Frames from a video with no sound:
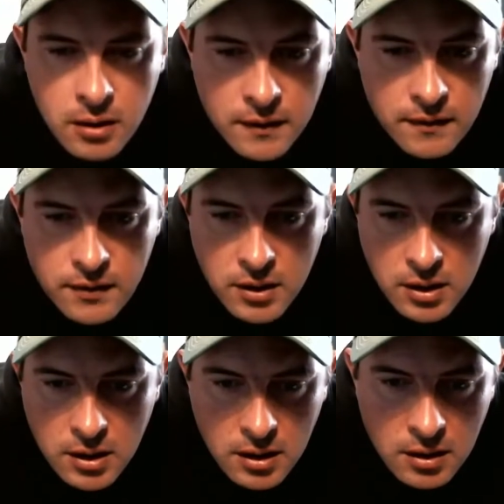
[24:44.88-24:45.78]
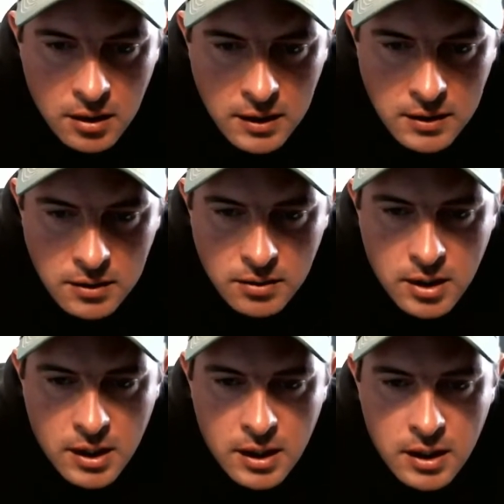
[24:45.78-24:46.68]
Let's see.
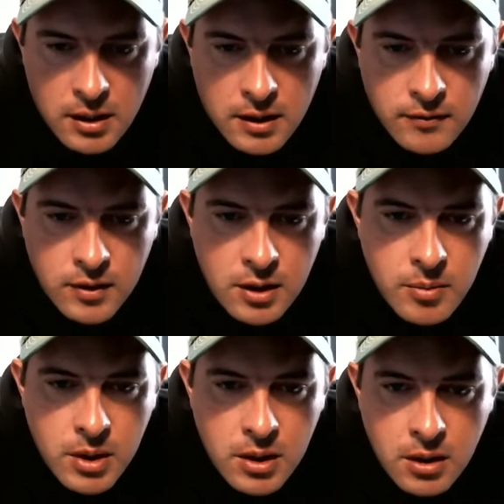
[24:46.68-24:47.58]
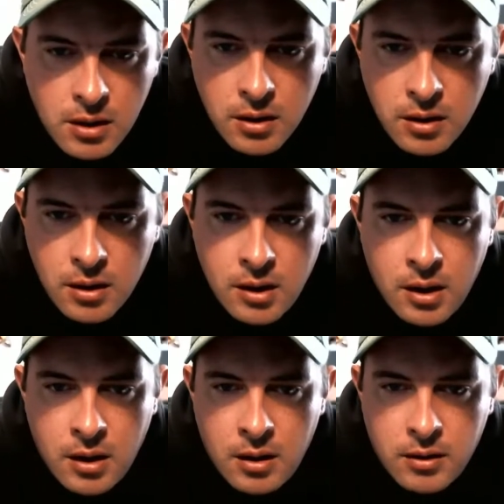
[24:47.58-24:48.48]
1909, not BDB.
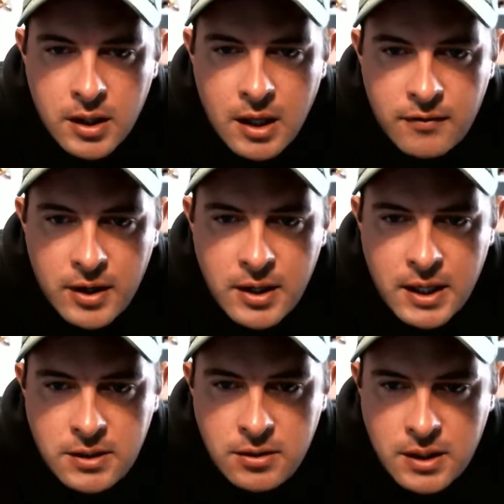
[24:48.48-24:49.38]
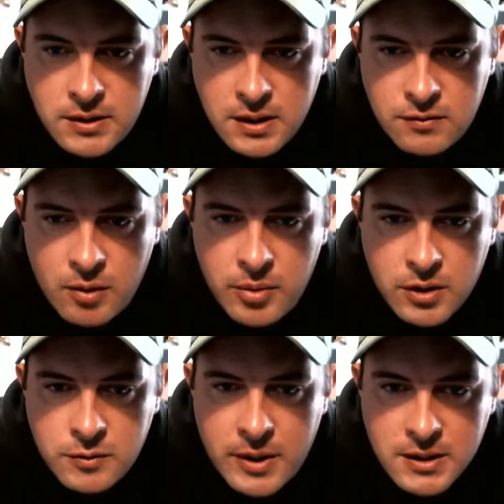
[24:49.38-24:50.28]
Can't find a 1909 cents for my
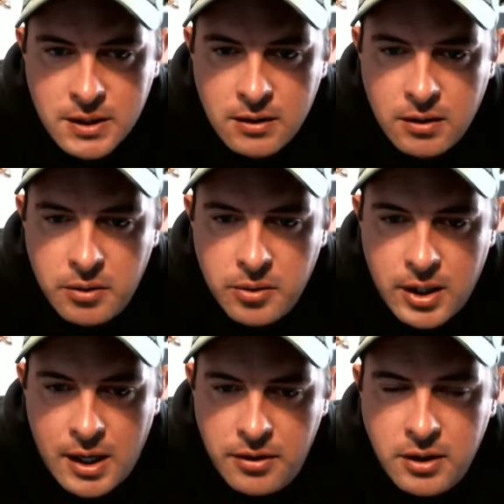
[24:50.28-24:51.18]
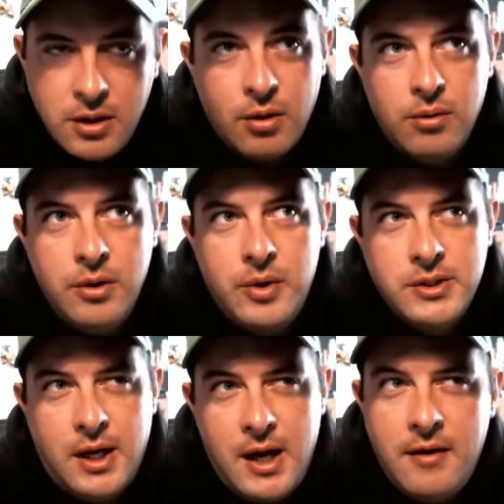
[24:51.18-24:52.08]
book. Spot's getting lonely. I think the only
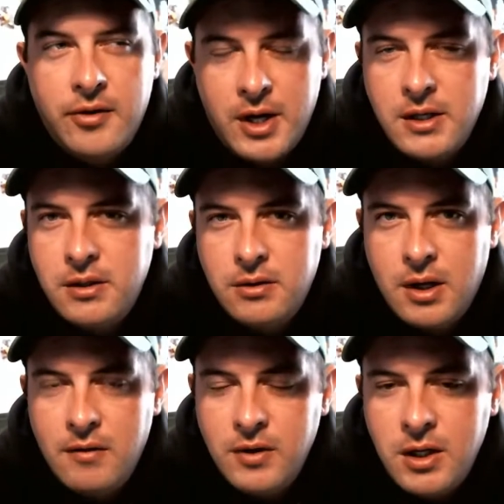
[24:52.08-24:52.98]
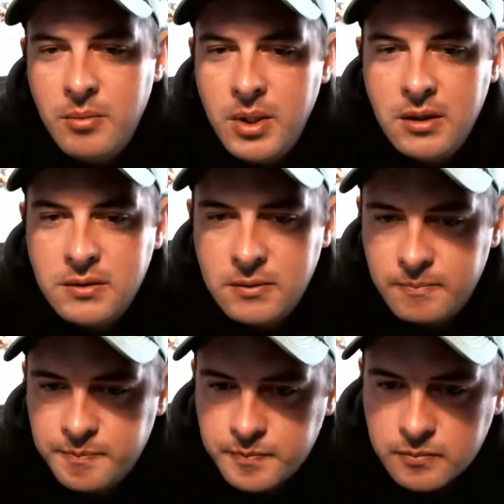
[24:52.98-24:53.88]
ones I have are 1909 VDBs.
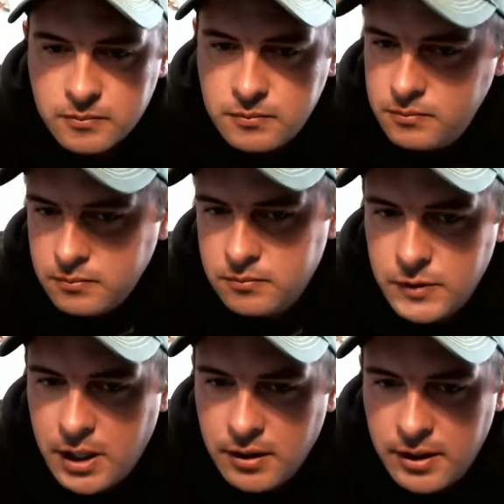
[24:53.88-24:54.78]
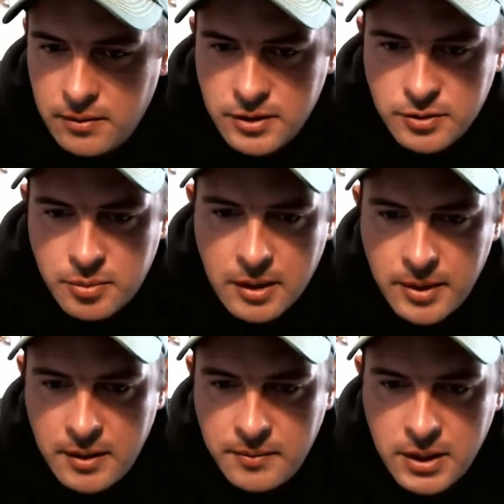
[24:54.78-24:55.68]
All the other ones are
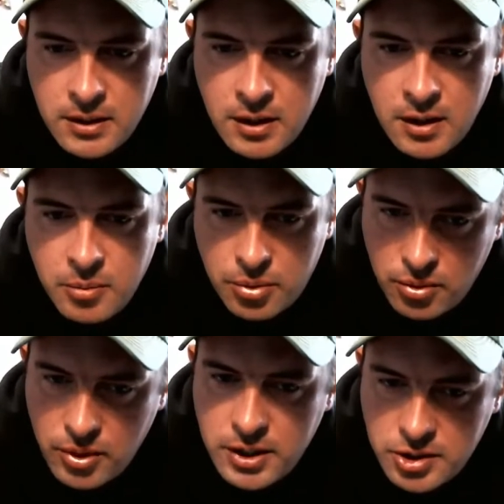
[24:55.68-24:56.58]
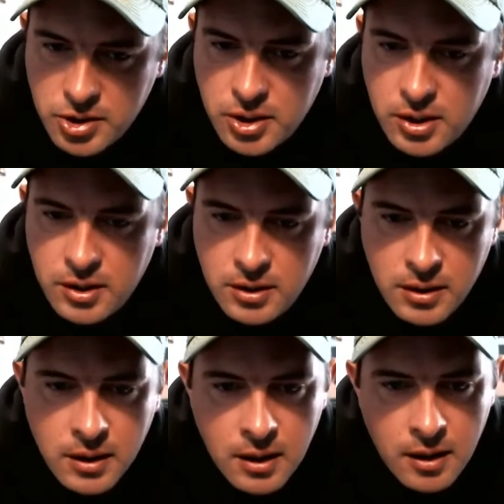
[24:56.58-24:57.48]
probably empty. Pretty sure.
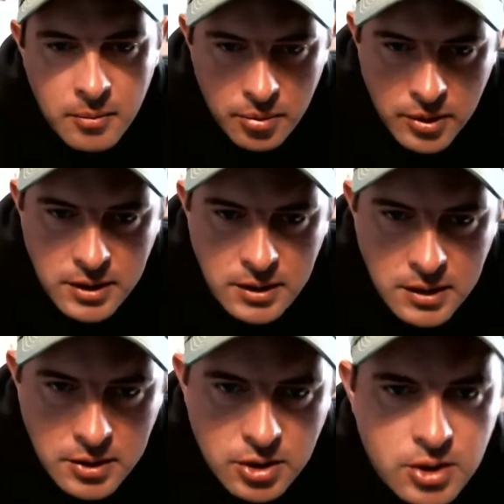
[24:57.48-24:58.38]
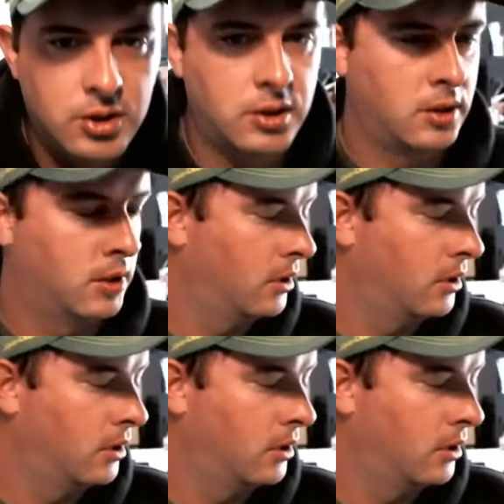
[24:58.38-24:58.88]
Pretty sure.